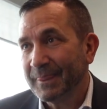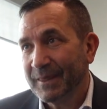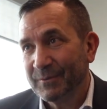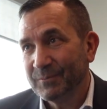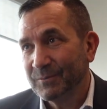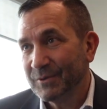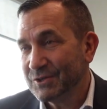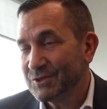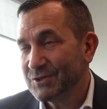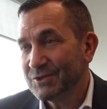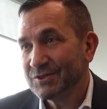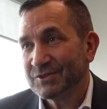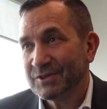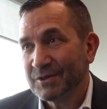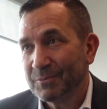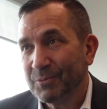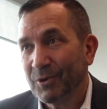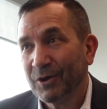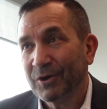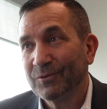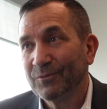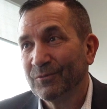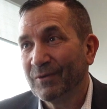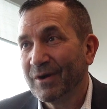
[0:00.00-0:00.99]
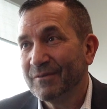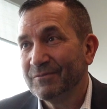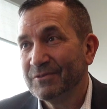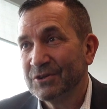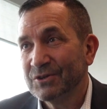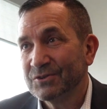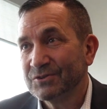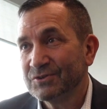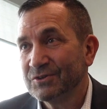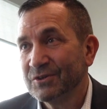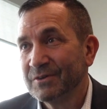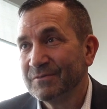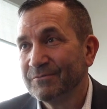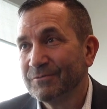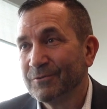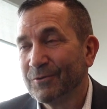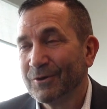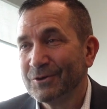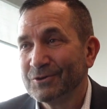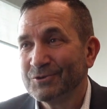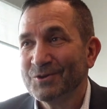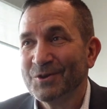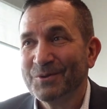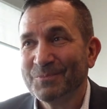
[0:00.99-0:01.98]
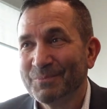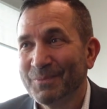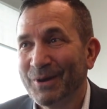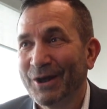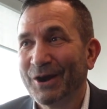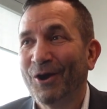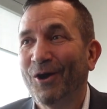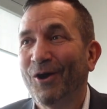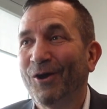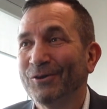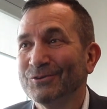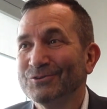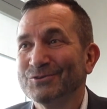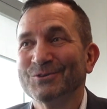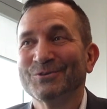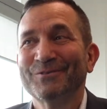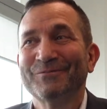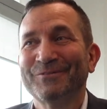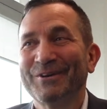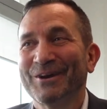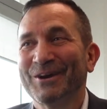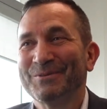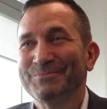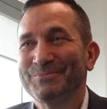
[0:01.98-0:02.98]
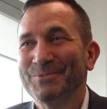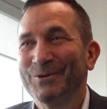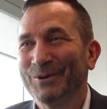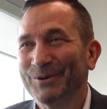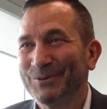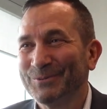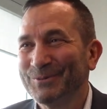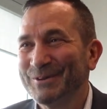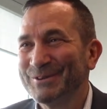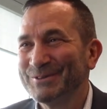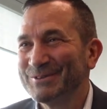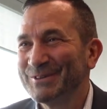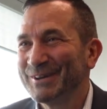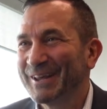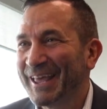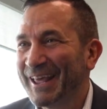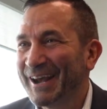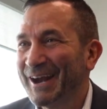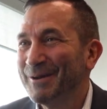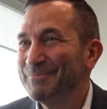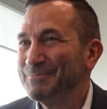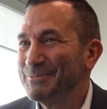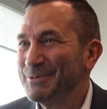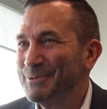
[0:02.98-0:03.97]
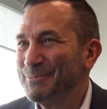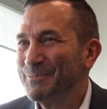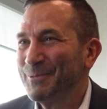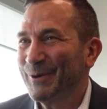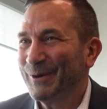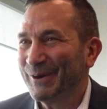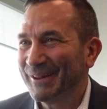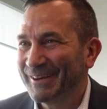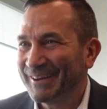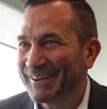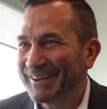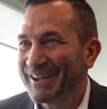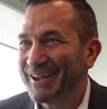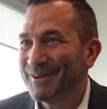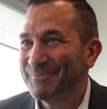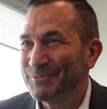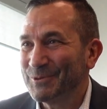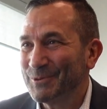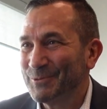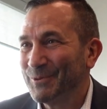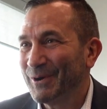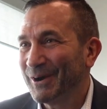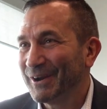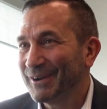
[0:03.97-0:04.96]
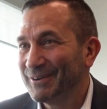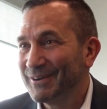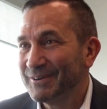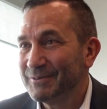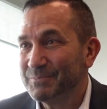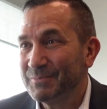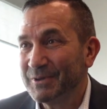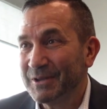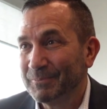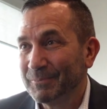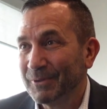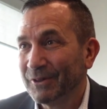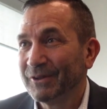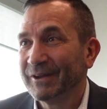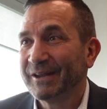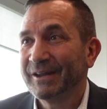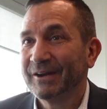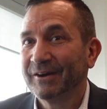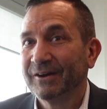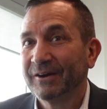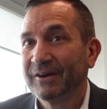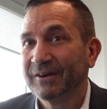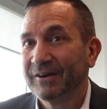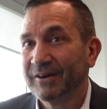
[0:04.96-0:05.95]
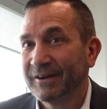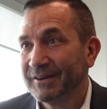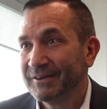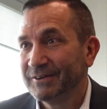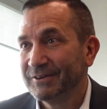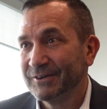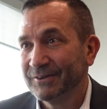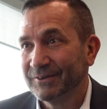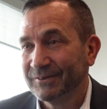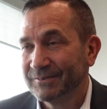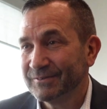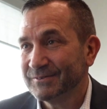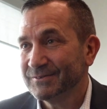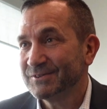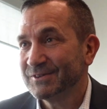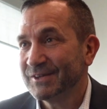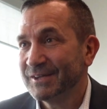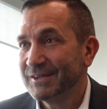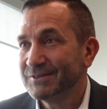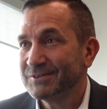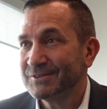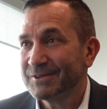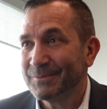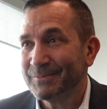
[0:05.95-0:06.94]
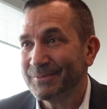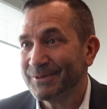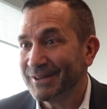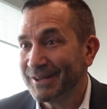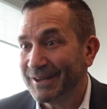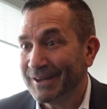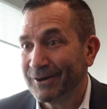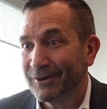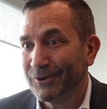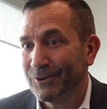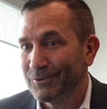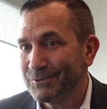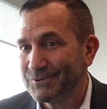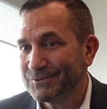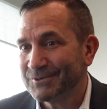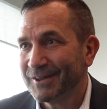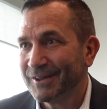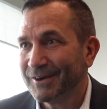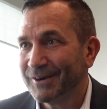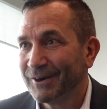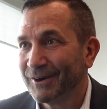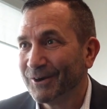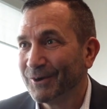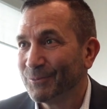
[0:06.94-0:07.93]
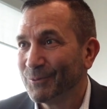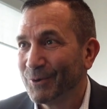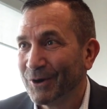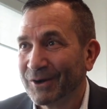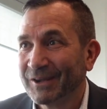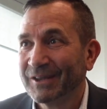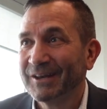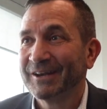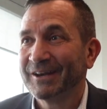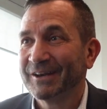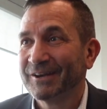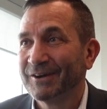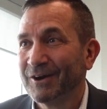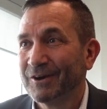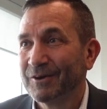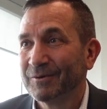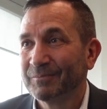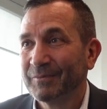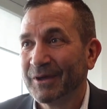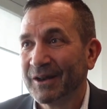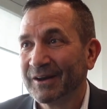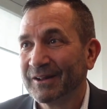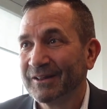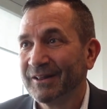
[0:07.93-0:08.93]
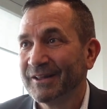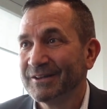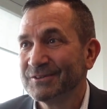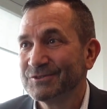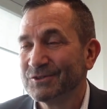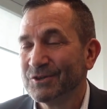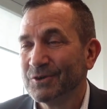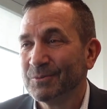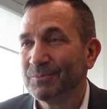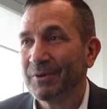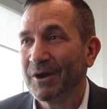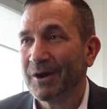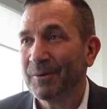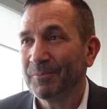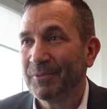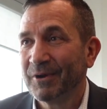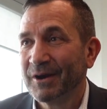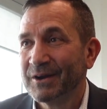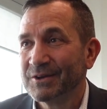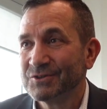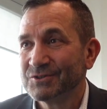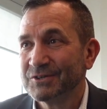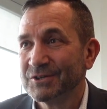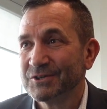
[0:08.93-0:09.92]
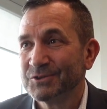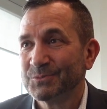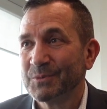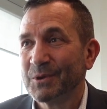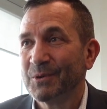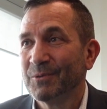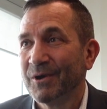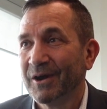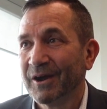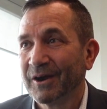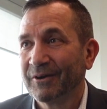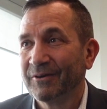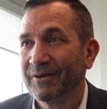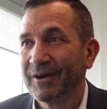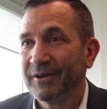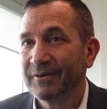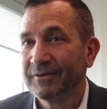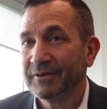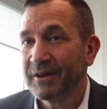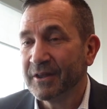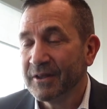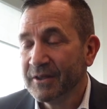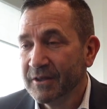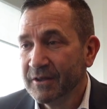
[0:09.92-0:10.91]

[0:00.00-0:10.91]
which is an important revenue stream for us, but also a very important reason to get up in the morning and come to work. Right? People here, and you'll see some of the heroes that are working in our medical isotope operation as we walk around,